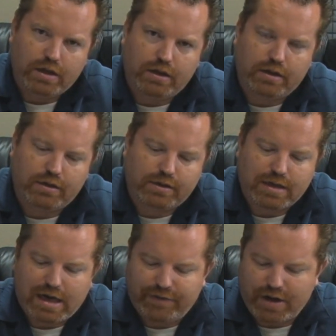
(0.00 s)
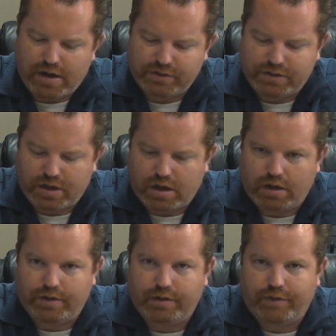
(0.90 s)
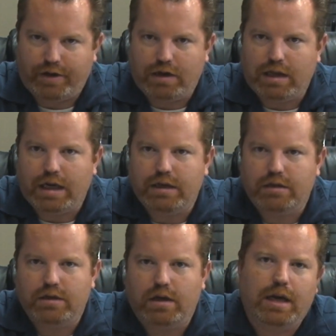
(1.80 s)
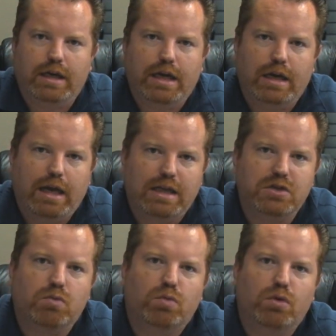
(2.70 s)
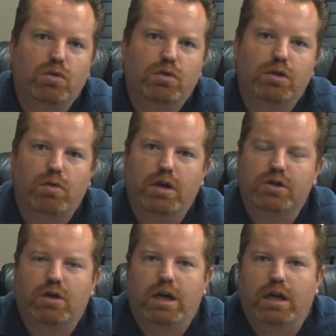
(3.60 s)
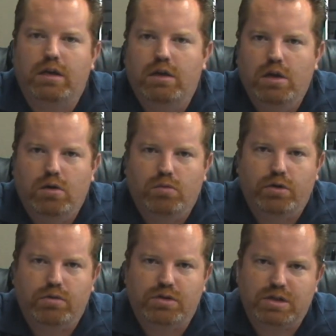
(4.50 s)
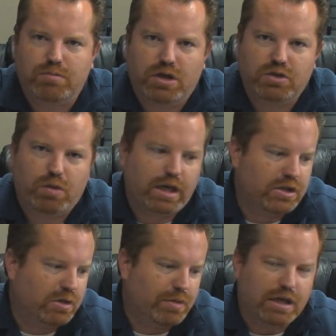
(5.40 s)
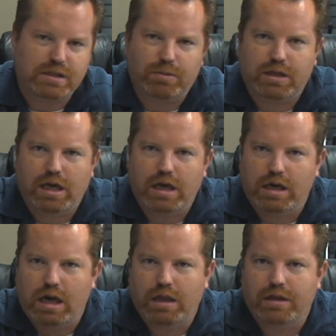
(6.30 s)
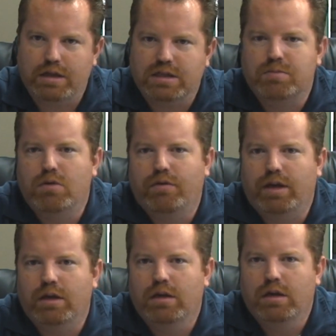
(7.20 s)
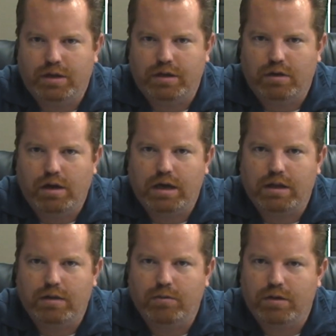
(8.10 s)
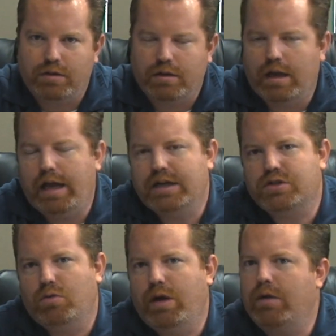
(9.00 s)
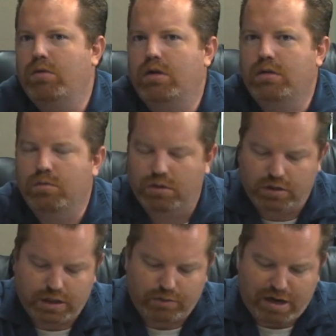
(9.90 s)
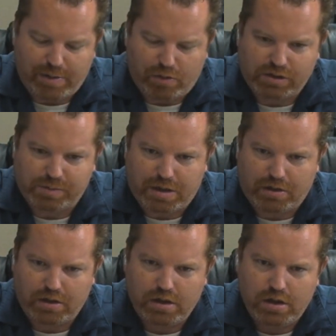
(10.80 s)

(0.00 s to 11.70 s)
The tie valves are very light, and again, as a rule, you want to try and reduce as much weight as you possibly can, and anything that's moving, anything with extra weight will rob horsepower.